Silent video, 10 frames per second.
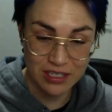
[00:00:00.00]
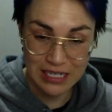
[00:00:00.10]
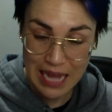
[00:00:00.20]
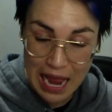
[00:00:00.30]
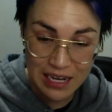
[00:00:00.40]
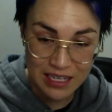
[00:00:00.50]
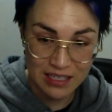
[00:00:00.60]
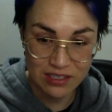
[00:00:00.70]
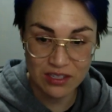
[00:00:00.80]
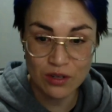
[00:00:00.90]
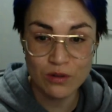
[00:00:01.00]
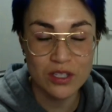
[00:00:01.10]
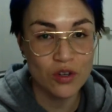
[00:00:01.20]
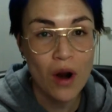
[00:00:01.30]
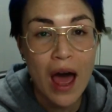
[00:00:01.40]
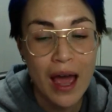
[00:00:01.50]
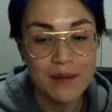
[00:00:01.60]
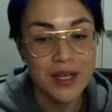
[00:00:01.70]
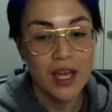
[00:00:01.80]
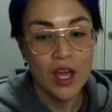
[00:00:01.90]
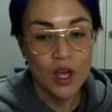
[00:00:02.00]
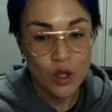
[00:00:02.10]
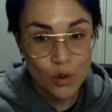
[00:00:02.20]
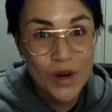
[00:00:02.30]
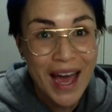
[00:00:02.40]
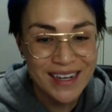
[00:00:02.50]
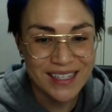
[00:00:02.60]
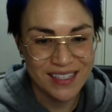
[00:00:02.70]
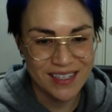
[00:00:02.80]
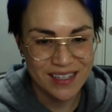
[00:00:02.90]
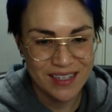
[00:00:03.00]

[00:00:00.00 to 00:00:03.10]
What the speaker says: and elegance as you described, united."